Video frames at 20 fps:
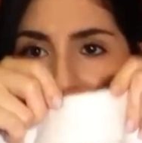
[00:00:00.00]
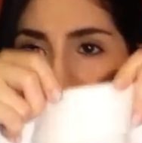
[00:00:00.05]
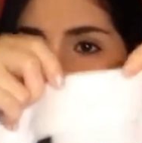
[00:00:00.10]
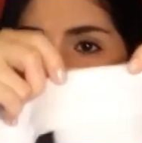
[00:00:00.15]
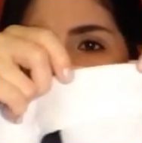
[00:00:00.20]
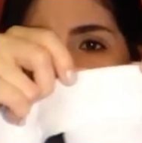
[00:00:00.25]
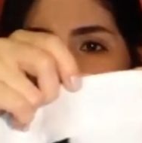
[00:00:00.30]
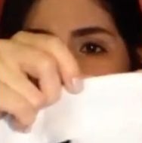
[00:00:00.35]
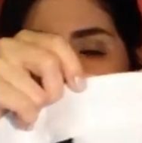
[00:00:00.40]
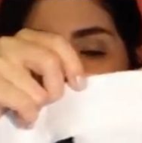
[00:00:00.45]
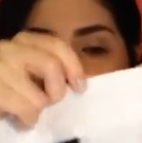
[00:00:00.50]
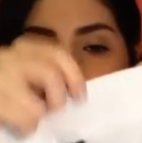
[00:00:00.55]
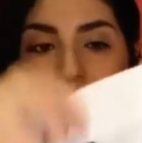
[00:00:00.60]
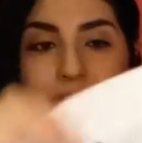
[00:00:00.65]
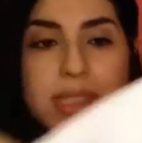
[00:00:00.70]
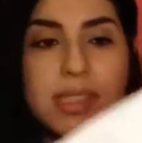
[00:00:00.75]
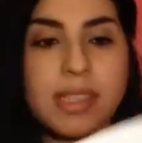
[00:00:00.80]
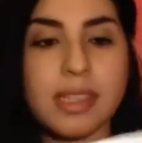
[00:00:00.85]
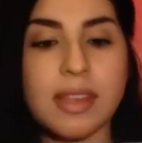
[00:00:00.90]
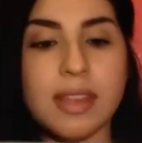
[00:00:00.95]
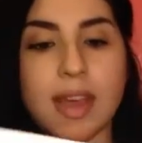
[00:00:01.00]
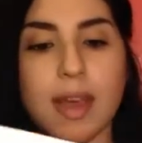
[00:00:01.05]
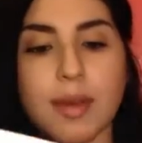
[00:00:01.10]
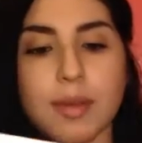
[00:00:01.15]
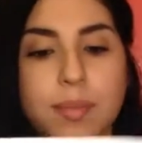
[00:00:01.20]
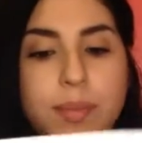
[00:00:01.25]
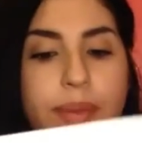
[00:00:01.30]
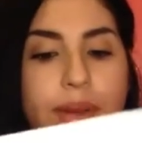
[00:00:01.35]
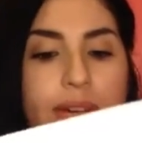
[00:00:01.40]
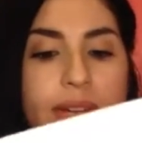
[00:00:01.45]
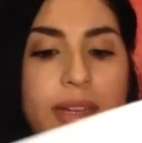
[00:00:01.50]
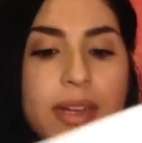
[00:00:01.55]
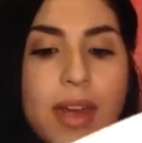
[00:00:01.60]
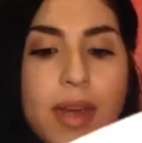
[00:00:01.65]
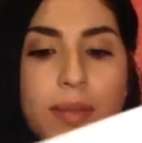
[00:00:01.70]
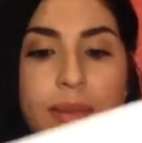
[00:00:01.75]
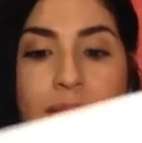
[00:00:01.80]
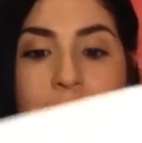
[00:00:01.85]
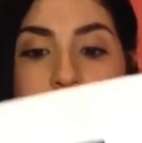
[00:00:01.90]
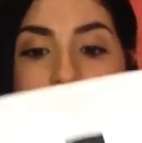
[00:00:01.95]
You can't even see that, but
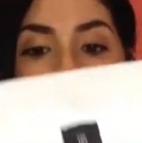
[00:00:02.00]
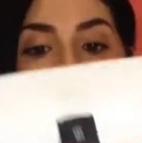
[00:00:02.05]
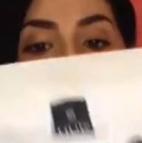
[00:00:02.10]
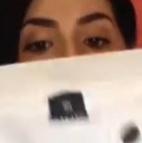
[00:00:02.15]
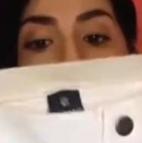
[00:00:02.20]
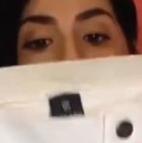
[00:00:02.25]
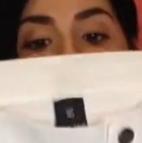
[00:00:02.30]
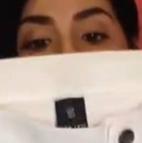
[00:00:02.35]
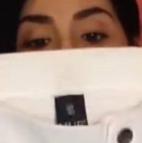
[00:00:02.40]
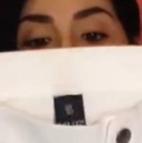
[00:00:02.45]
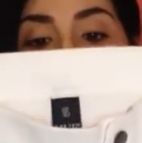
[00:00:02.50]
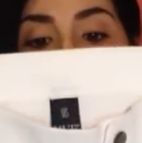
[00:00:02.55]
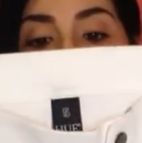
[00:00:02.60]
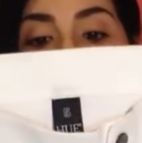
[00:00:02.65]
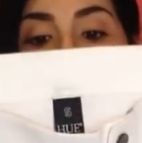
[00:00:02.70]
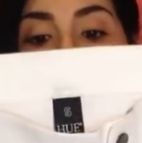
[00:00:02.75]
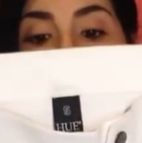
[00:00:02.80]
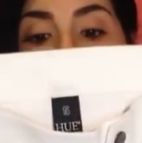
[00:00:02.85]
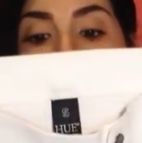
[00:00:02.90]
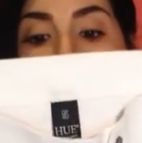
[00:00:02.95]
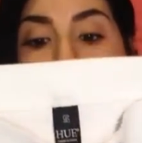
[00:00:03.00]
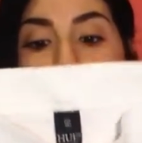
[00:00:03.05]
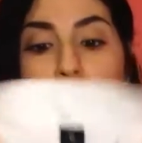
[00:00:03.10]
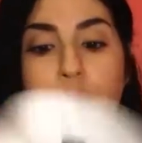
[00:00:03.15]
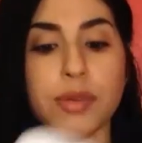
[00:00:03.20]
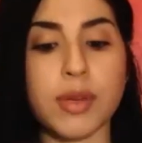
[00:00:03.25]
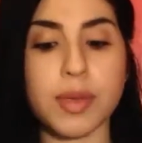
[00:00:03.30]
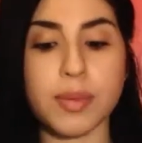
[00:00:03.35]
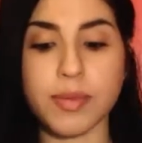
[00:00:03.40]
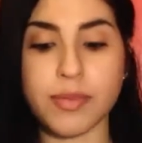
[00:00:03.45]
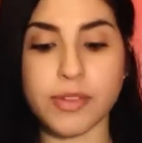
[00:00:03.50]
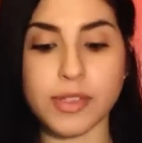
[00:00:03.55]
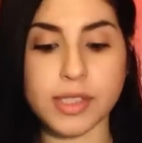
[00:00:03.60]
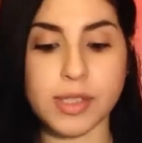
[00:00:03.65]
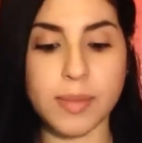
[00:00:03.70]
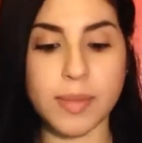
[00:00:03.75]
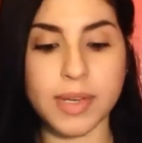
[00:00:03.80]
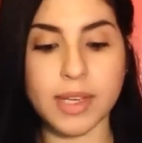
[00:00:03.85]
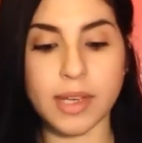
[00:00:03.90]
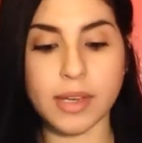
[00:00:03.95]
I mean, hey, I snatched up real quick before
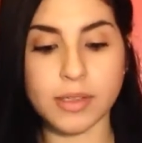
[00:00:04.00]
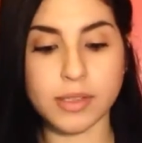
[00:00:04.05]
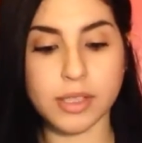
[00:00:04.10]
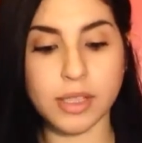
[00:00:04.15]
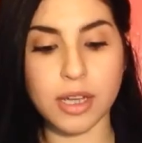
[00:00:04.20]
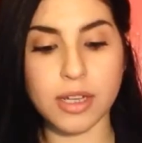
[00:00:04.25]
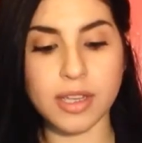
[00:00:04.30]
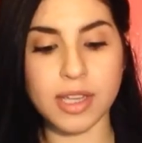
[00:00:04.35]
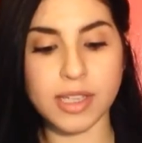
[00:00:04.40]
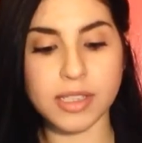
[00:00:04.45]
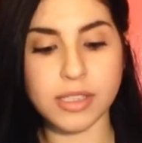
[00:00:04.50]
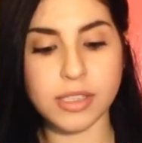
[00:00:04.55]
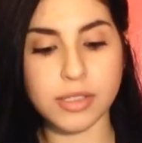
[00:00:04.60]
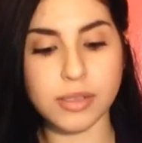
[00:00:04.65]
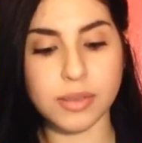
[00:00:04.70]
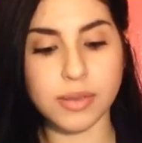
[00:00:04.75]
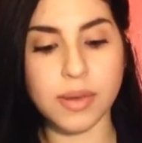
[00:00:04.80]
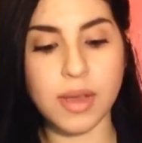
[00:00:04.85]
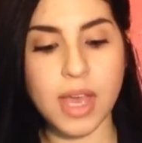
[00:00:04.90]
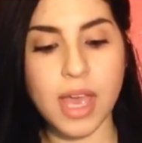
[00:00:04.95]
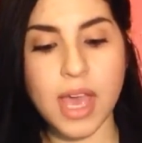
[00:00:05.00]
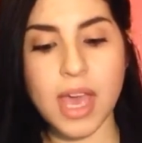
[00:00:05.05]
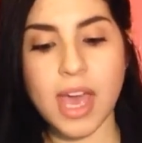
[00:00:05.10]
somebody else saw that too